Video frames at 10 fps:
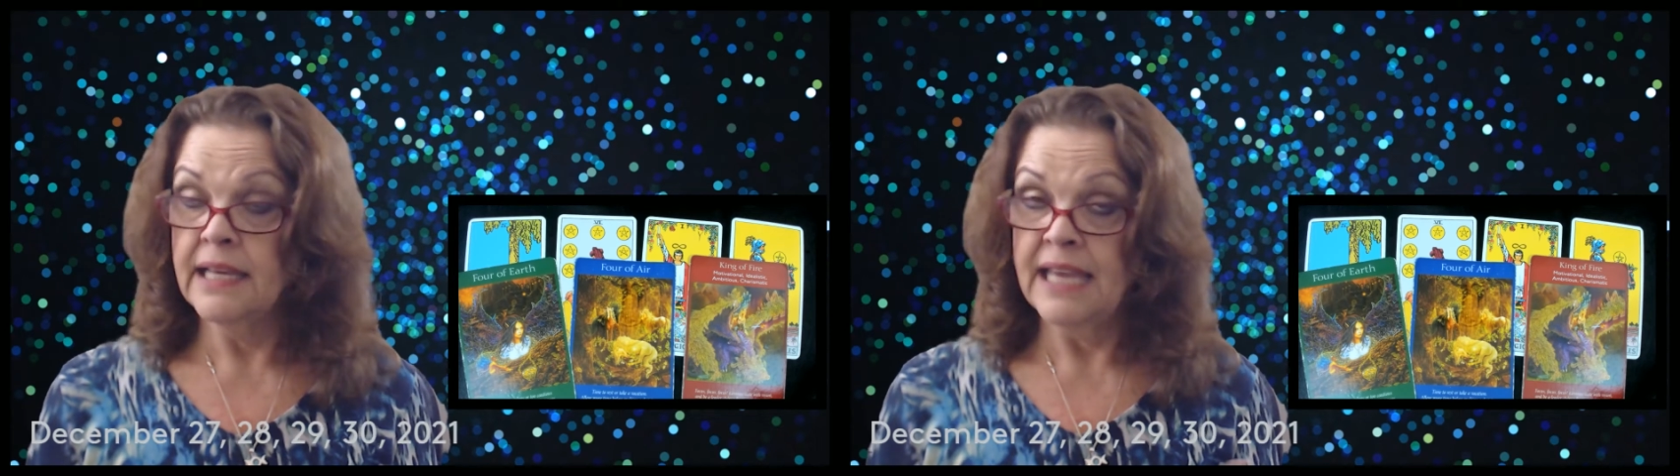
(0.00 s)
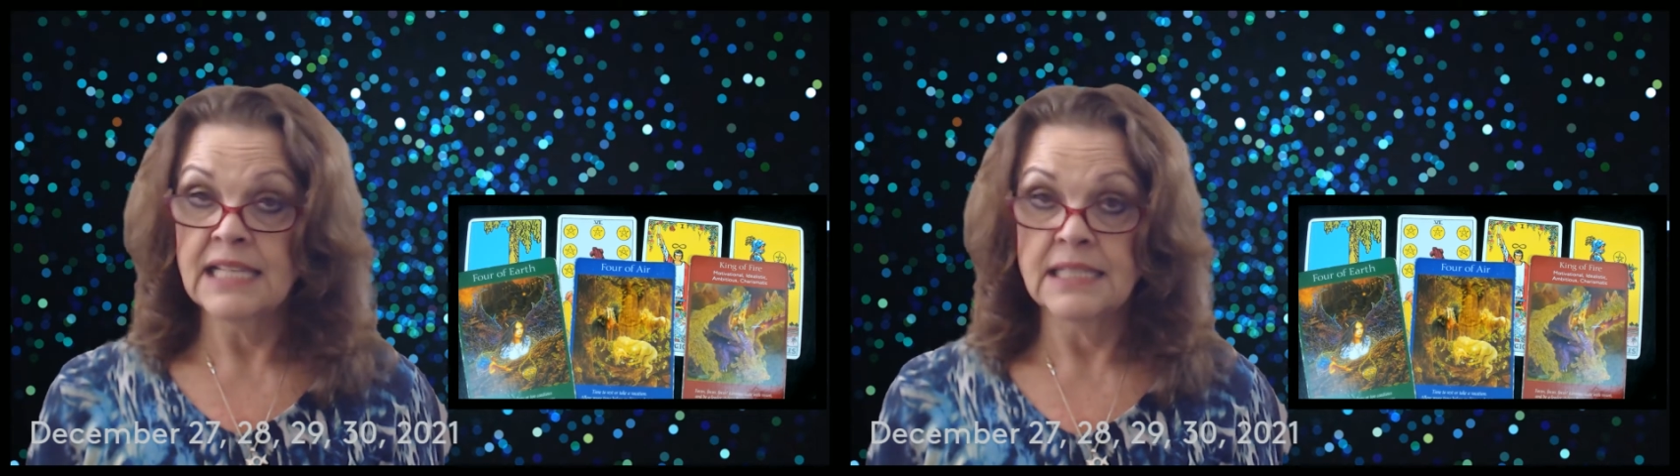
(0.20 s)

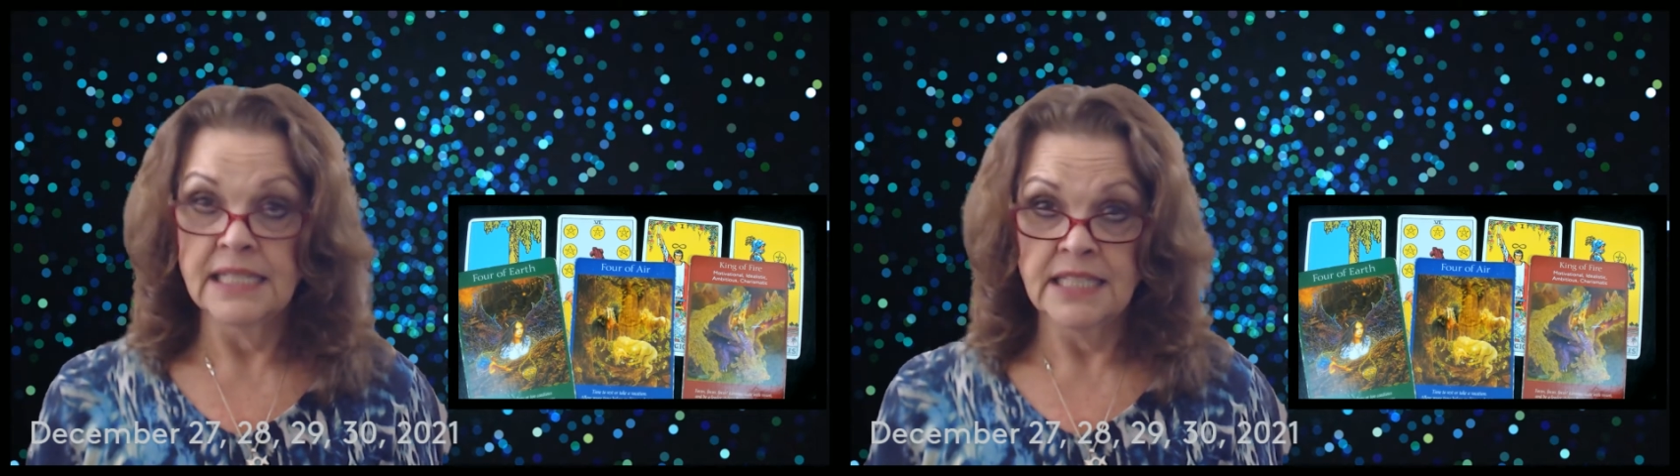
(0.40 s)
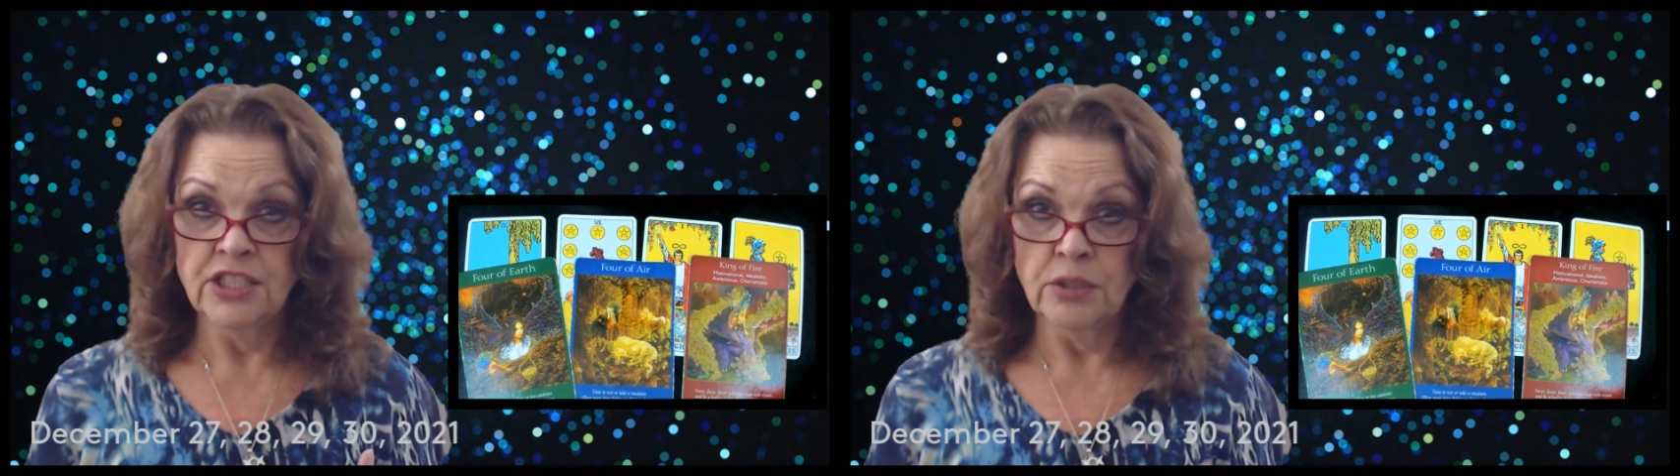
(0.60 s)
yes let's
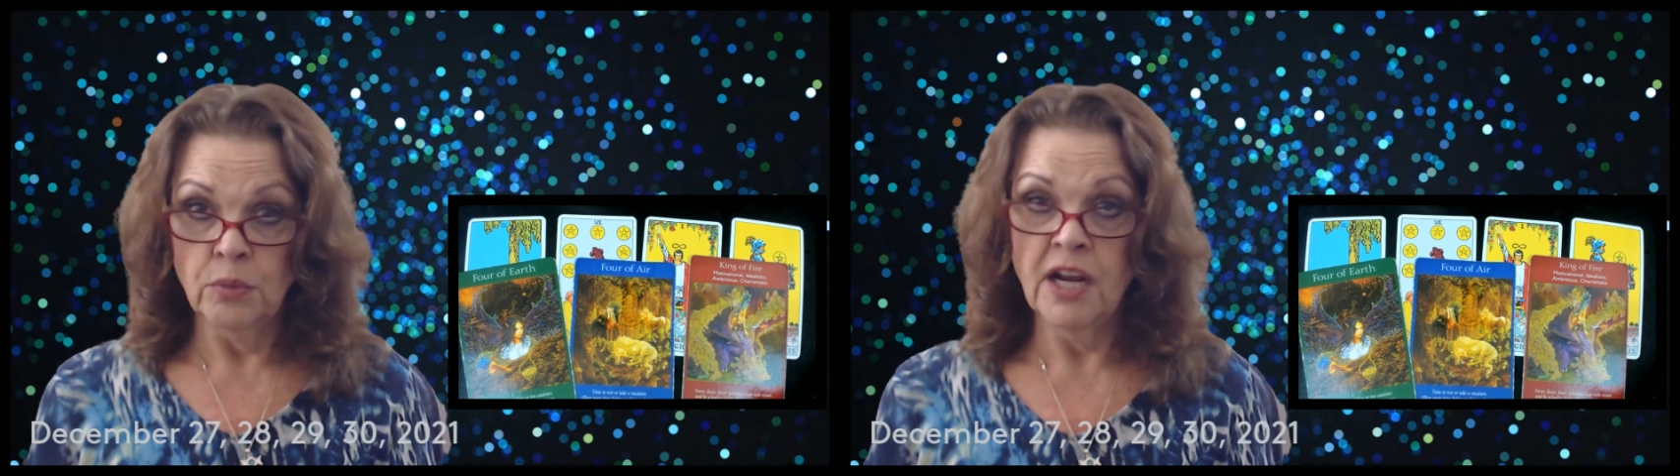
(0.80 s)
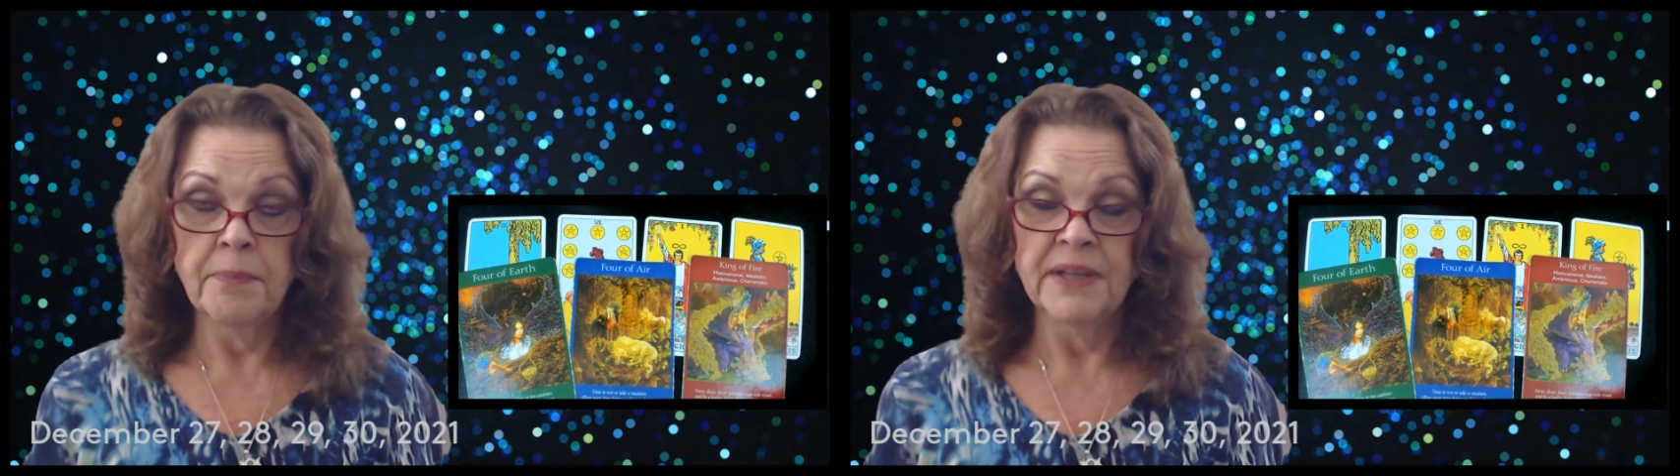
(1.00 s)
get to
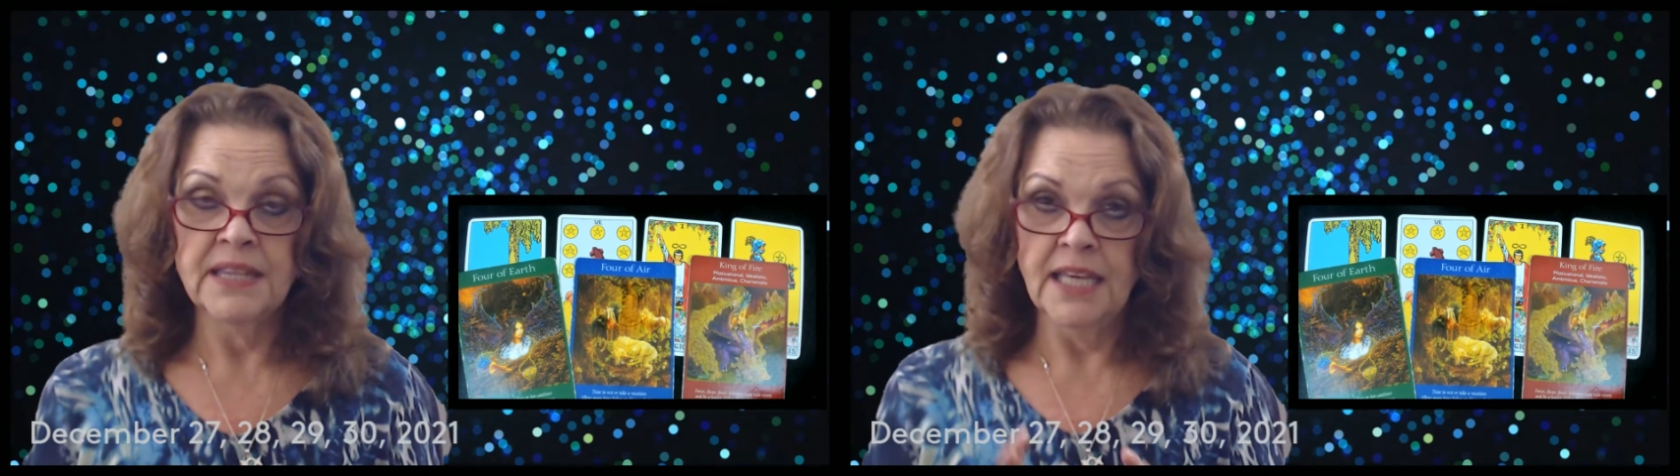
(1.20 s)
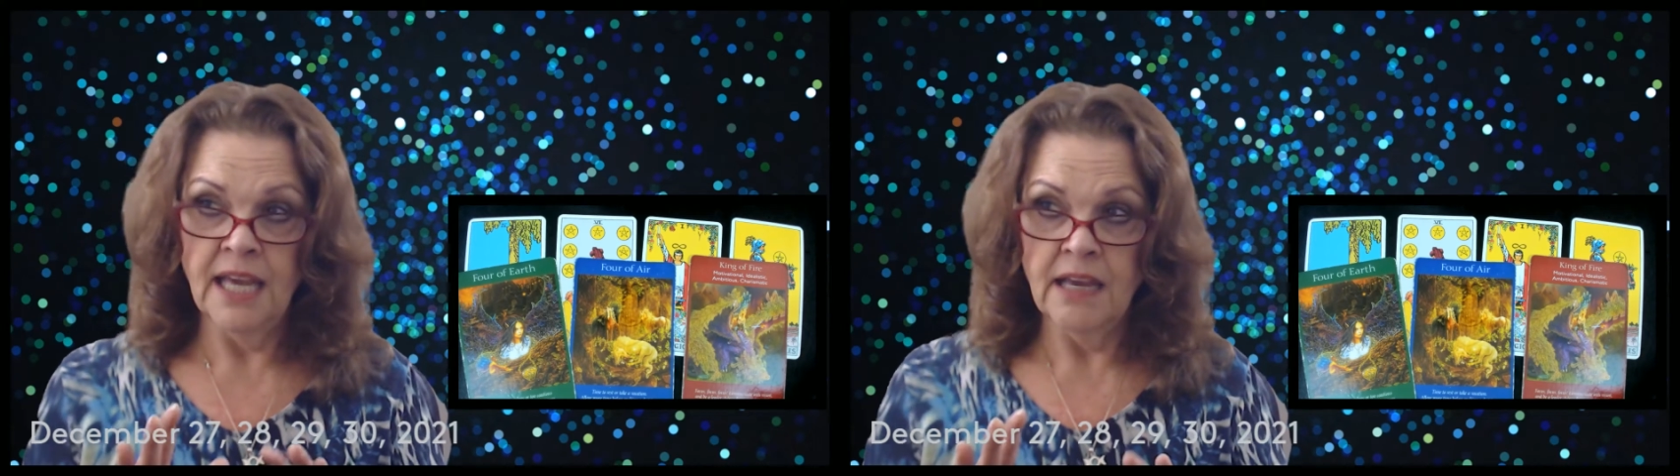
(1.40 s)
work but the
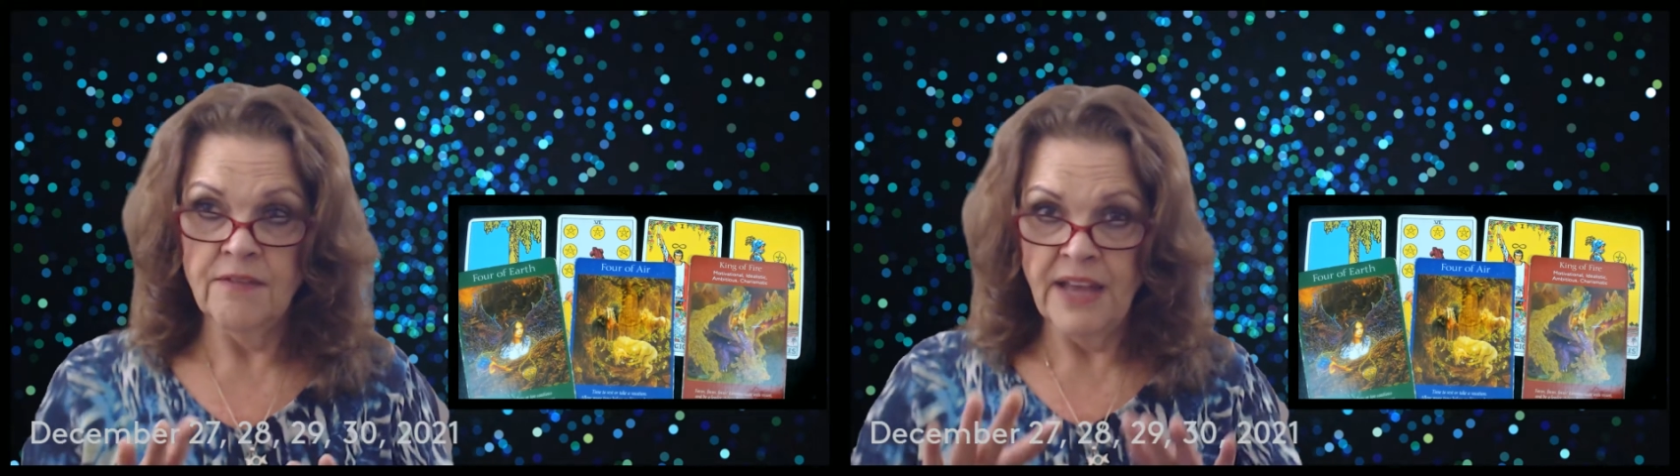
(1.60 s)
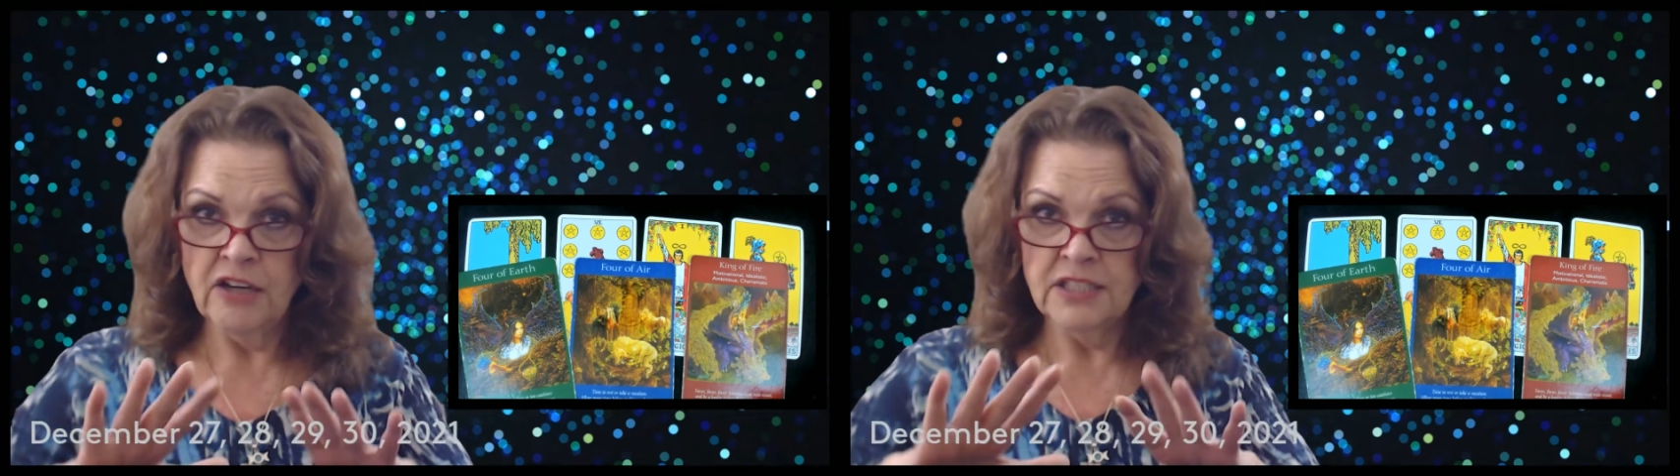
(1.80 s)
king of
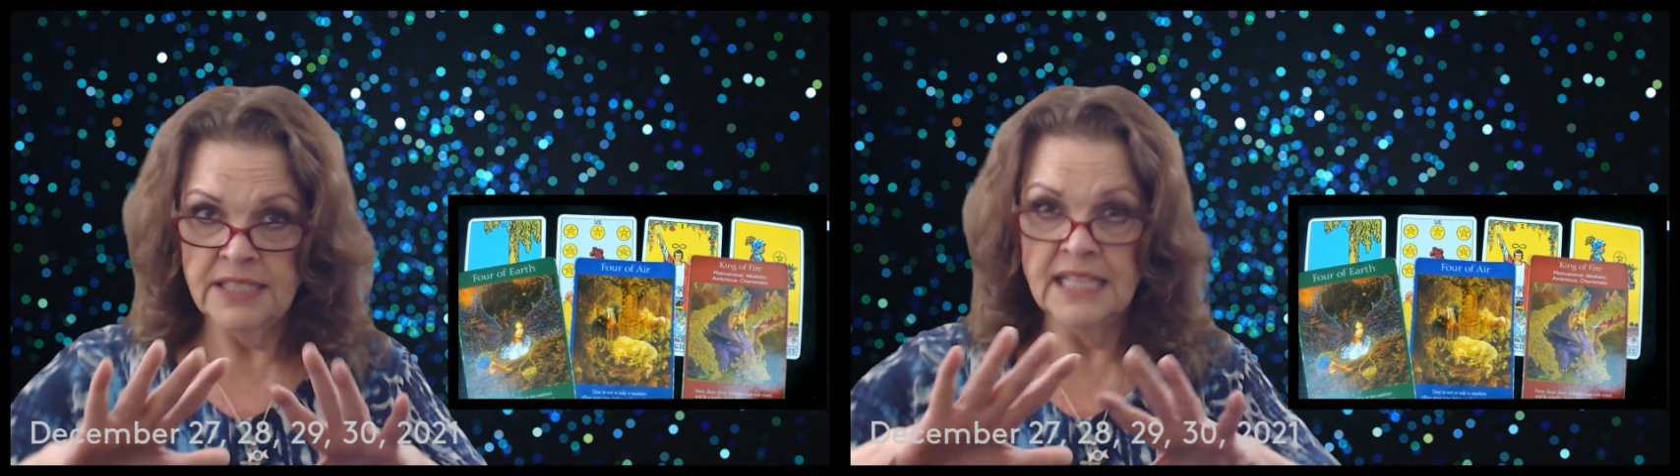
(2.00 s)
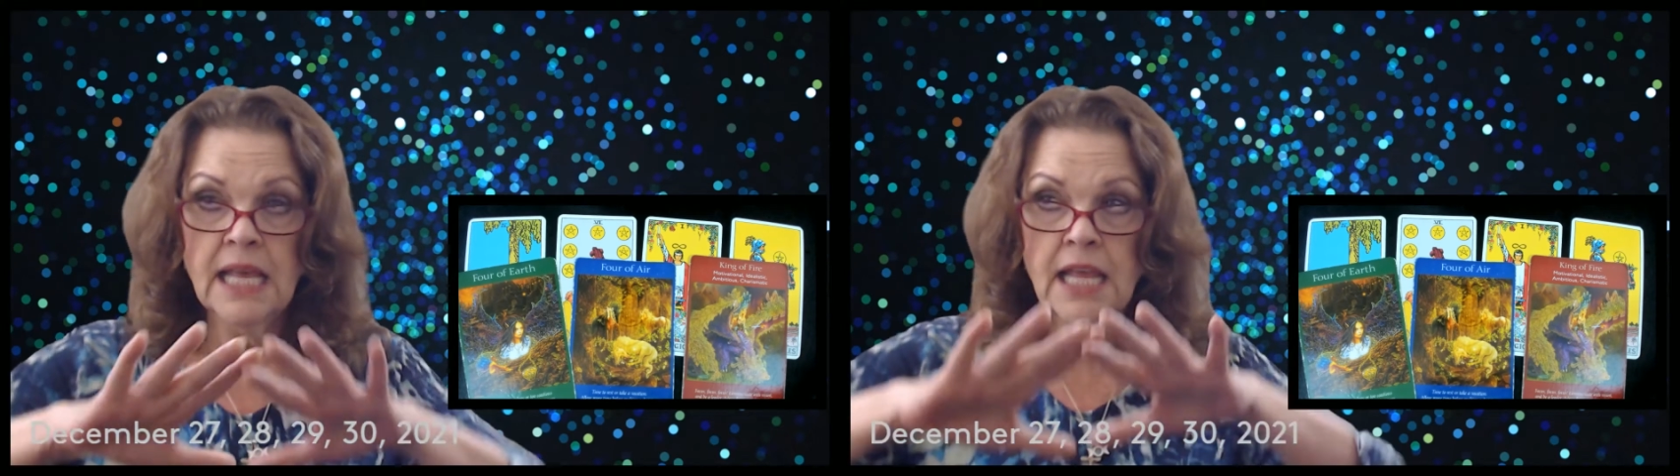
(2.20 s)
fire says